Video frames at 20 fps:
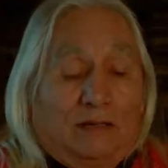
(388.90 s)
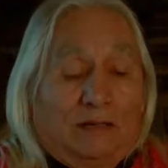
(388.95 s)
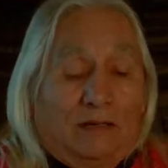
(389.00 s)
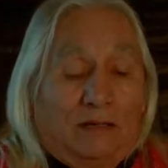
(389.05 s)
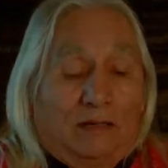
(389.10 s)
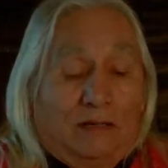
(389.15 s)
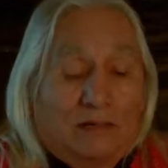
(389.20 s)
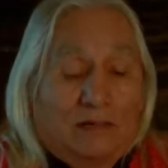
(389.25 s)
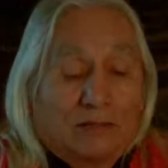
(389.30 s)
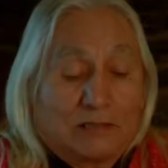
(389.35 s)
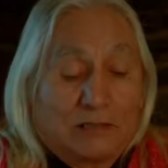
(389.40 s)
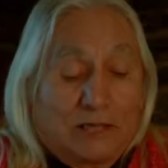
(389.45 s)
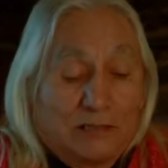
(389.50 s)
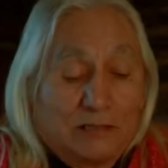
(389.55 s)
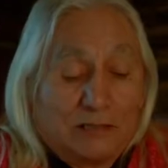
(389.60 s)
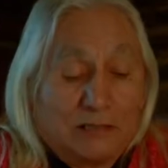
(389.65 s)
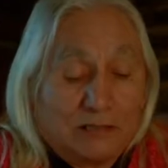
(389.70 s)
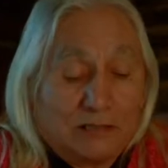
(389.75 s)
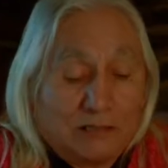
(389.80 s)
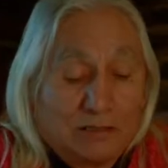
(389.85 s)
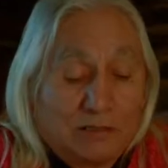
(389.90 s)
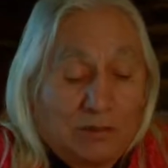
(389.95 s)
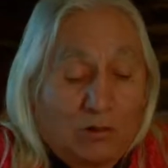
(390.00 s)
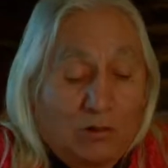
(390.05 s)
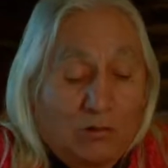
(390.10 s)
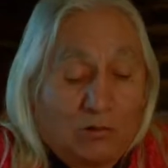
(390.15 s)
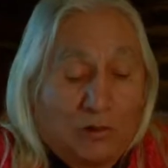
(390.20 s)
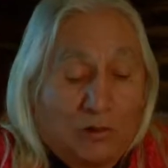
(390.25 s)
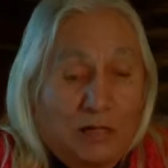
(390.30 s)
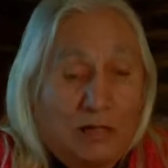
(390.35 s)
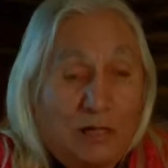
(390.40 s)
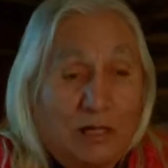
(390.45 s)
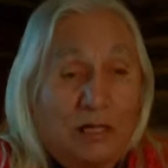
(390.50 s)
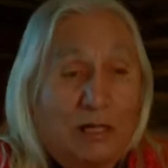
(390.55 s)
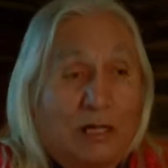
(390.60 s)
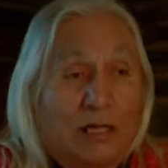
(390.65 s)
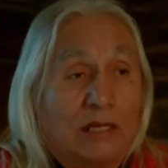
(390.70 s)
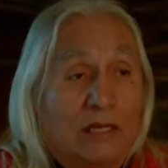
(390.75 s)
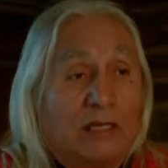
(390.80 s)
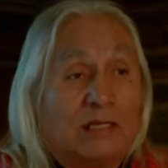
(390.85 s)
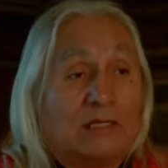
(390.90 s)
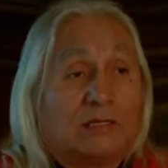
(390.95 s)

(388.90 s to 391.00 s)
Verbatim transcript: He looked down into the opening and he